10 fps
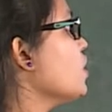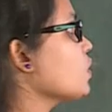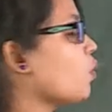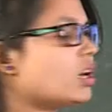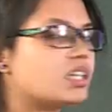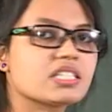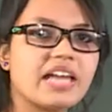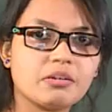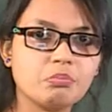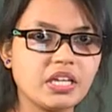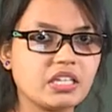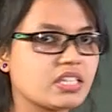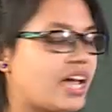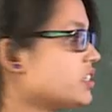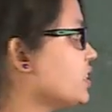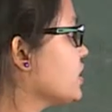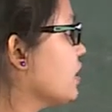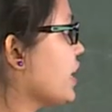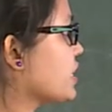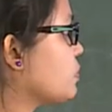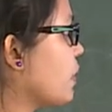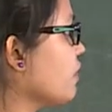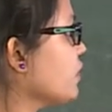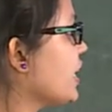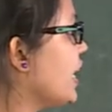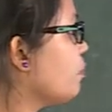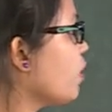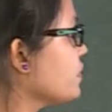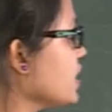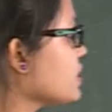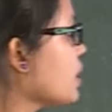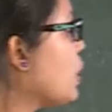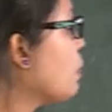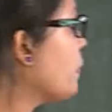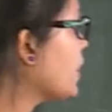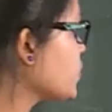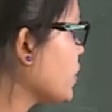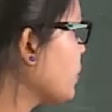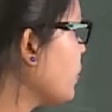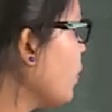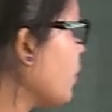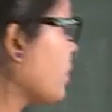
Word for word: So what does that mean? So I shall explain with the help of this picture. Okay.